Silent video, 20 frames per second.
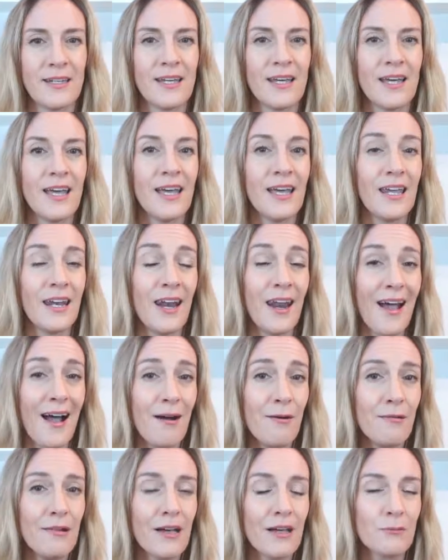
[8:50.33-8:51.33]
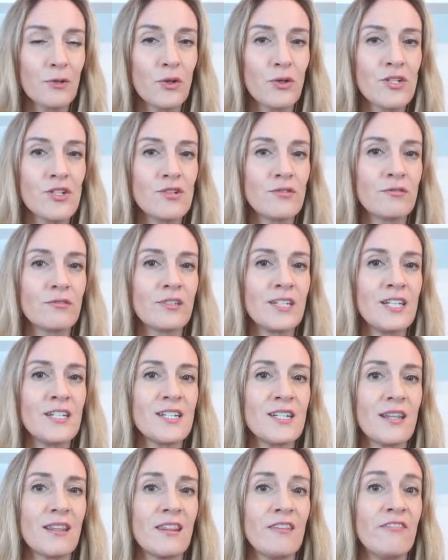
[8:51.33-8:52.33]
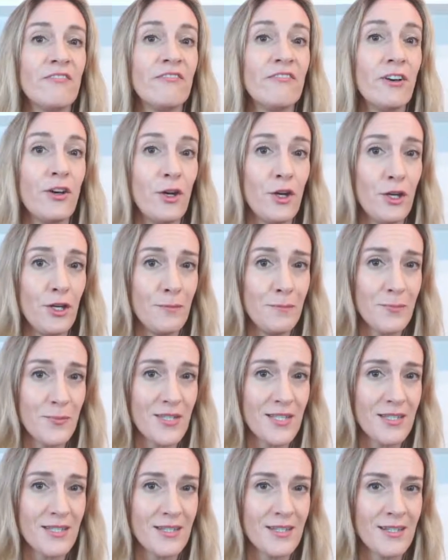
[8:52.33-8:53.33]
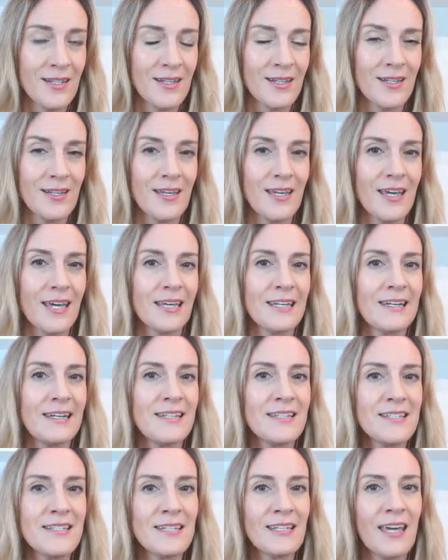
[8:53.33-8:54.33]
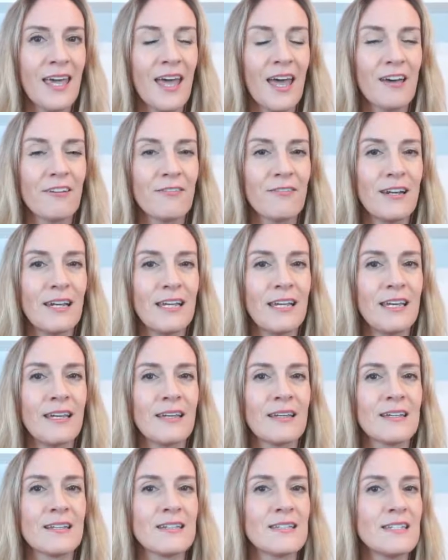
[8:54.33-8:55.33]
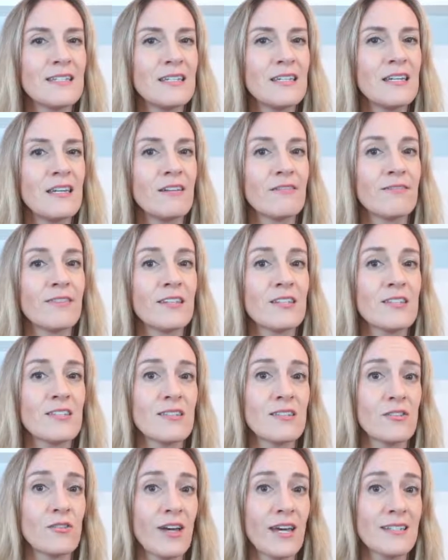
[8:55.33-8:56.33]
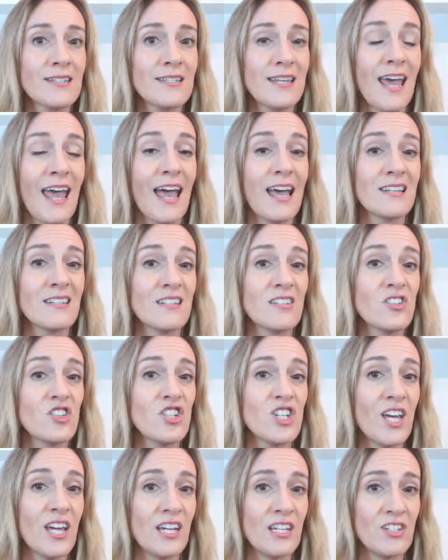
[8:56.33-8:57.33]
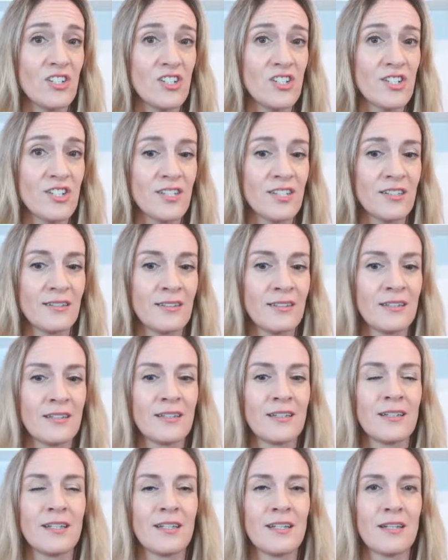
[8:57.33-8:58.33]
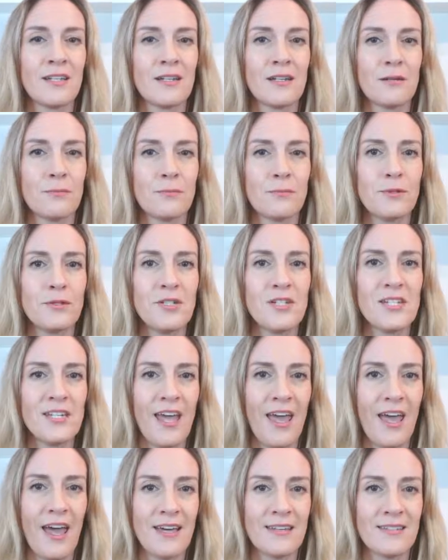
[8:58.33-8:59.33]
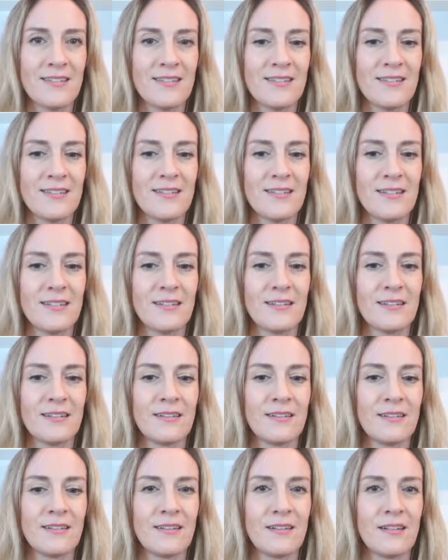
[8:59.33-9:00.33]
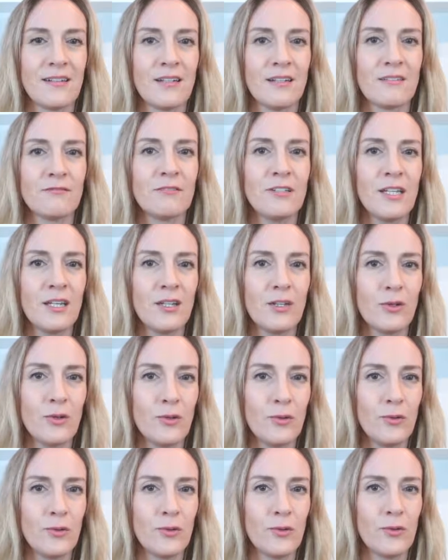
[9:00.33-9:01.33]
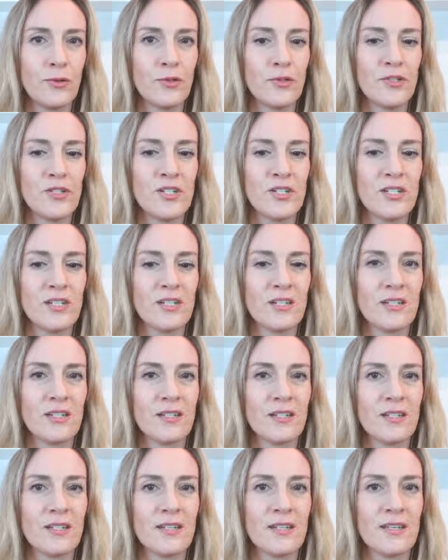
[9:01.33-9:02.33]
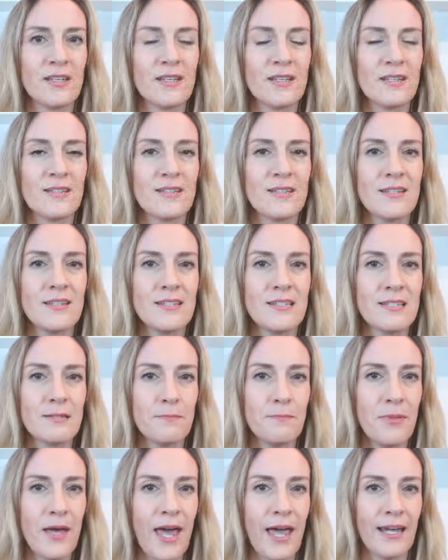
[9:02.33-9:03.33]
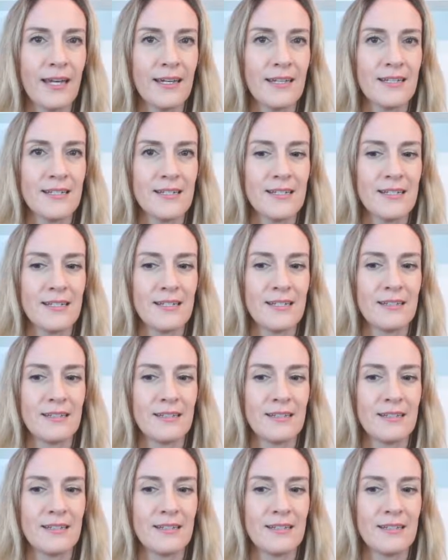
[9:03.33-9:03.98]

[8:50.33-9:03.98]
And now I'm going to read the verbs and listen carefully and see if the stress has changed. Protest, record, suspect.